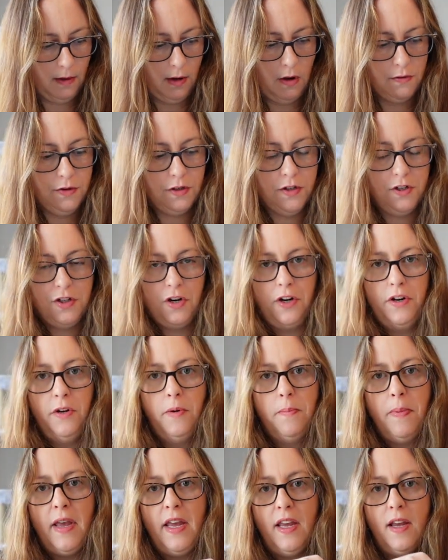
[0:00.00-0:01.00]
I'll just show you a
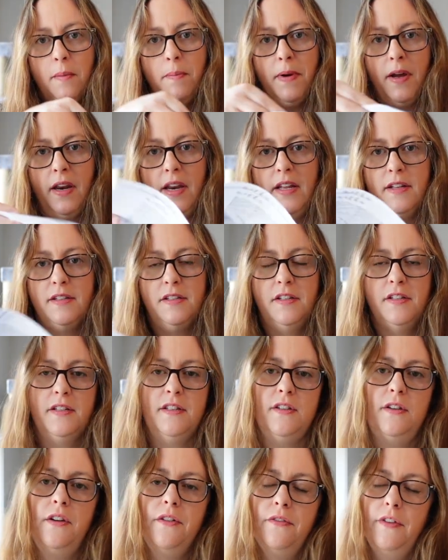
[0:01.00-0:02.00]
peek, but it's
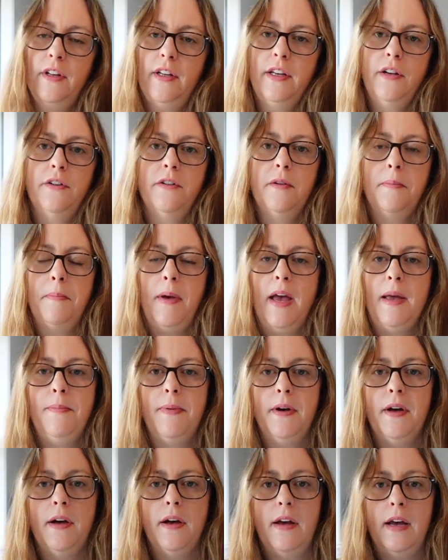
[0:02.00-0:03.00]
just on really good
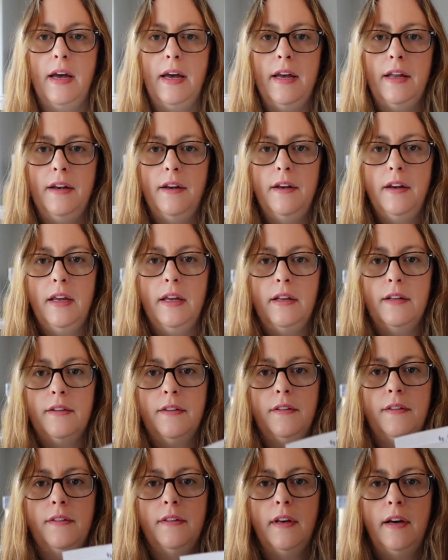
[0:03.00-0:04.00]
paper, and
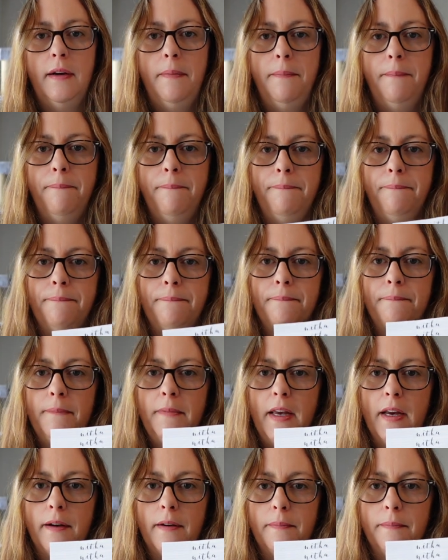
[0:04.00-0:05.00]
it's,
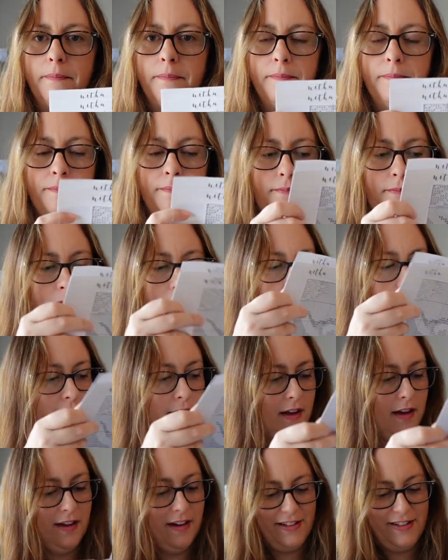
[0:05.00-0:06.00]
yeah, like
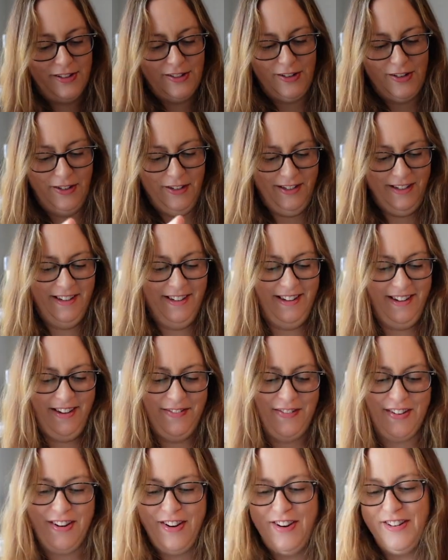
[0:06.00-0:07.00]
that. So I
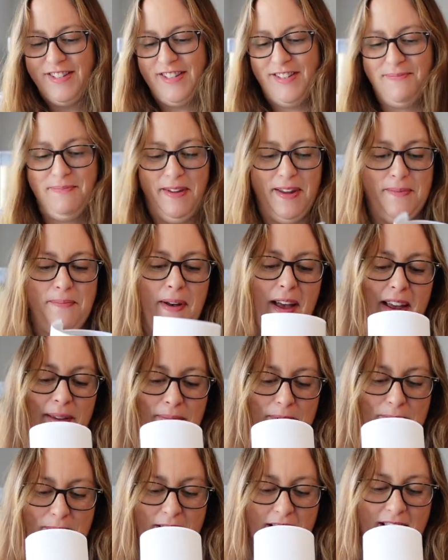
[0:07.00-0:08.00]
haven't used a big
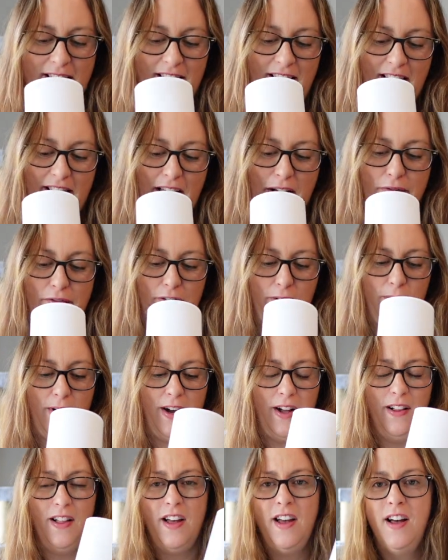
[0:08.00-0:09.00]
paper pattern like that for a
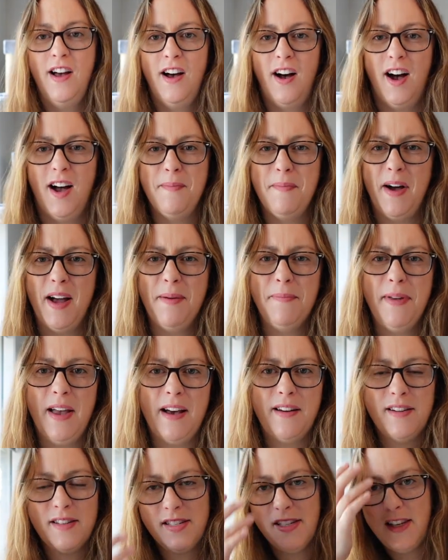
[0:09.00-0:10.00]
while. I might be
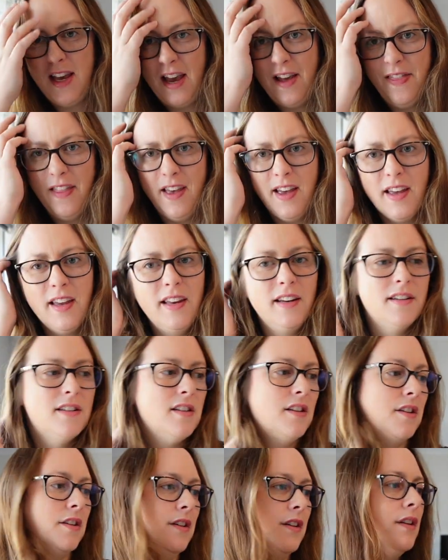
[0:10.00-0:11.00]
able to scan that
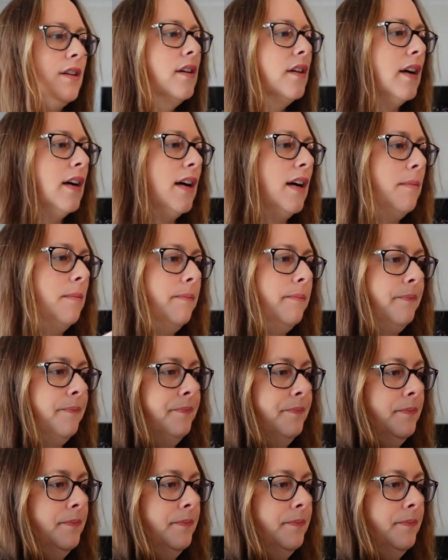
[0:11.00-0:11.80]
into a